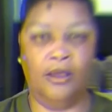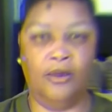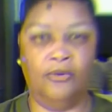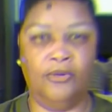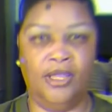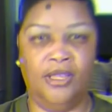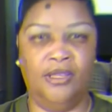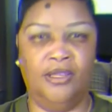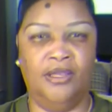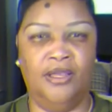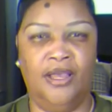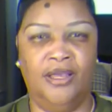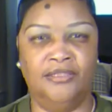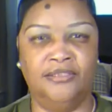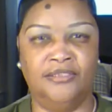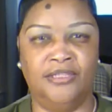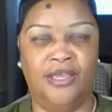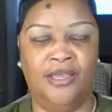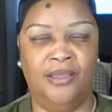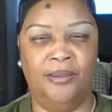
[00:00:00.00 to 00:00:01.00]
Okay guys,
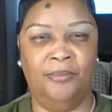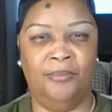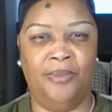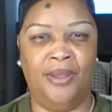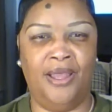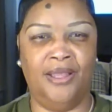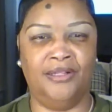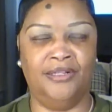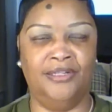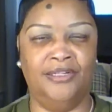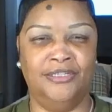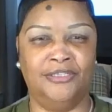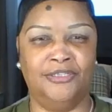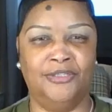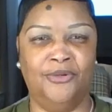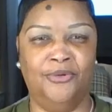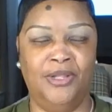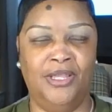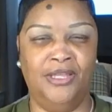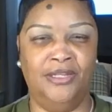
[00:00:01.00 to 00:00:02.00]
I am back. Let's
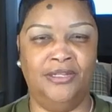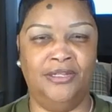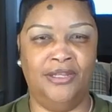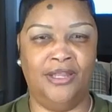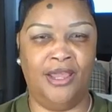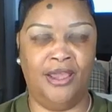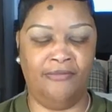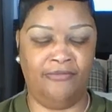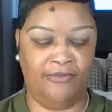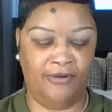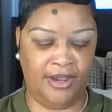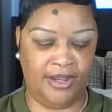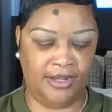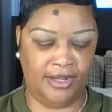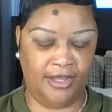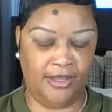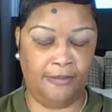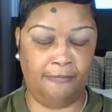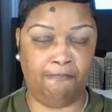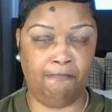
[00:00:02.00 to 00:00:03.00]
go ahead and dive right
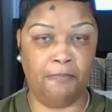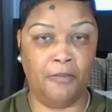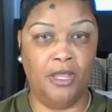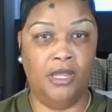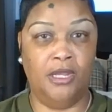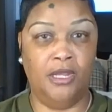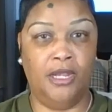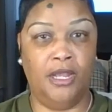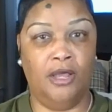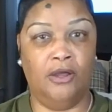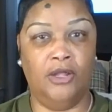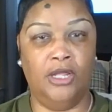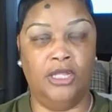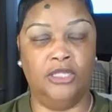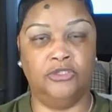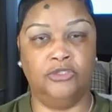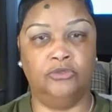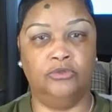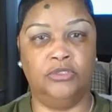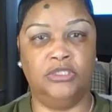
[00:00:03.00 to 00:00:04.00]
in. Now,
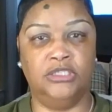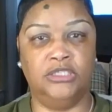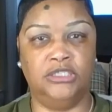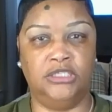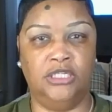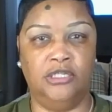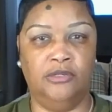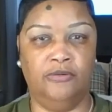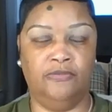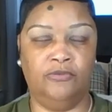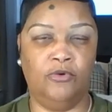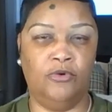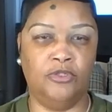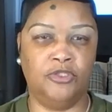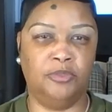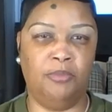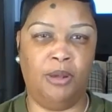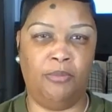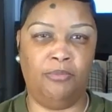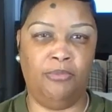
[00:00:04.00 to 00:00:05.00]
as you can see, of
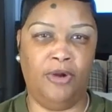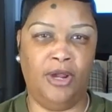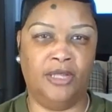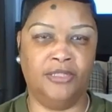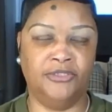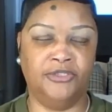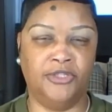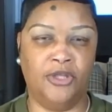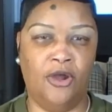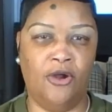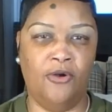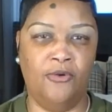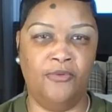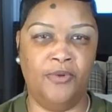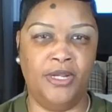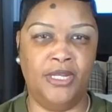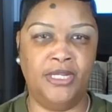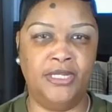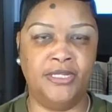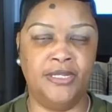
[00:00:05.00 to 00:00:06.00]
course, my brows are
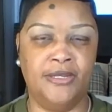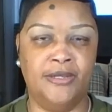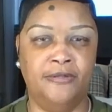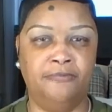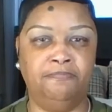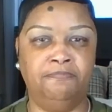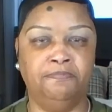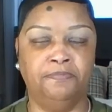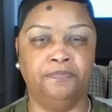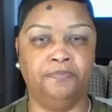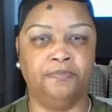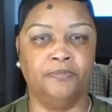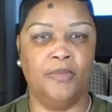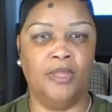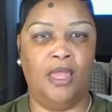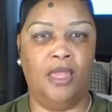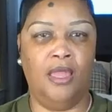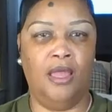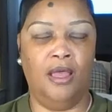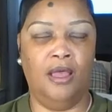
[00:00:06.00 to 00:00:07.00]
already done.
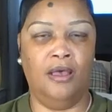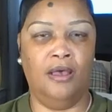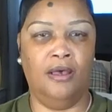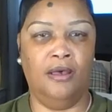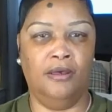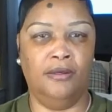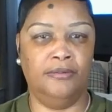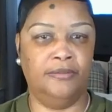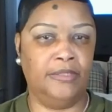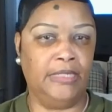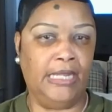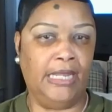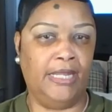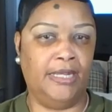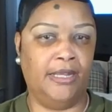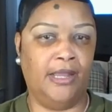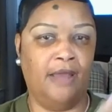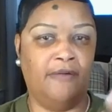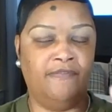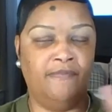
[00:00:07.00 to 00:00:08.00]

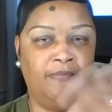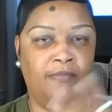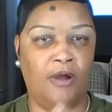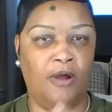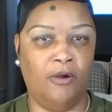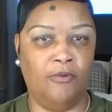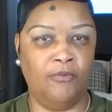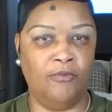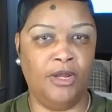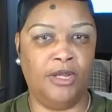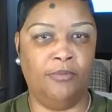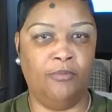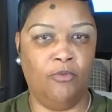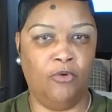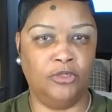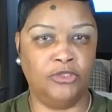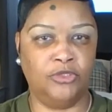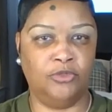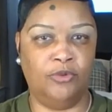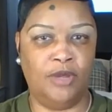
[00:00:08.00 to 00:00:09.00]
And I've already
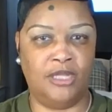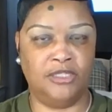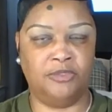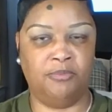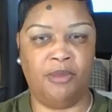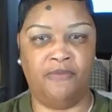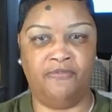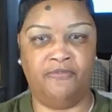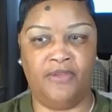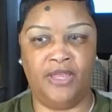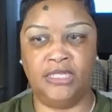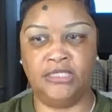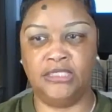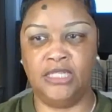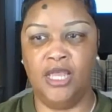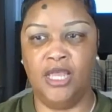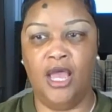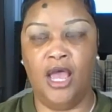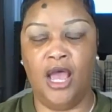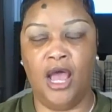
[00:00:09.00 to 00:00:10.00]
moisturized my face.